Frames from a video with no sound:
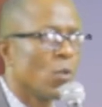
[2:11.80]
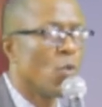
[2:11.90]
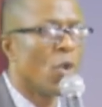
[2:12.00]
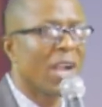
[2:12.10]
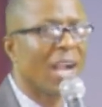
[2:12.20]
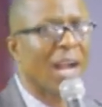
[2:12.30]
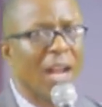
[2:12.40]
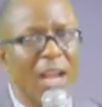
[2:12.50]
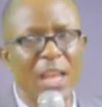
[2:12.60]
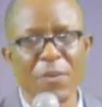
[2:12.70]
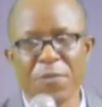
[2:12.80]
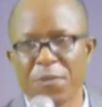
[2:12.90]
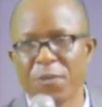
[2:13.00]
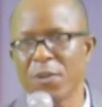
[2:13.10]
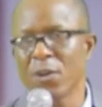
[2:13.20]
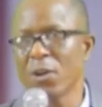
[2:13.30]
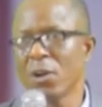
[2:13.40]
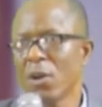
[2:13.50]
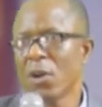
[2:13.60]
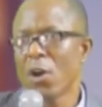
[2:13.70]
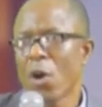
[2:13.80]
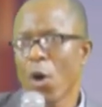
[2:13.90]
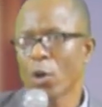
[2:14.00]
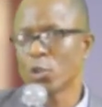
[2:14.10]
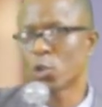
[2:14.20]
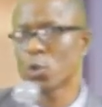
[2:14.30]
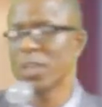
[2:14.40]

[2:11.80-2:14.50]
he will cleave unto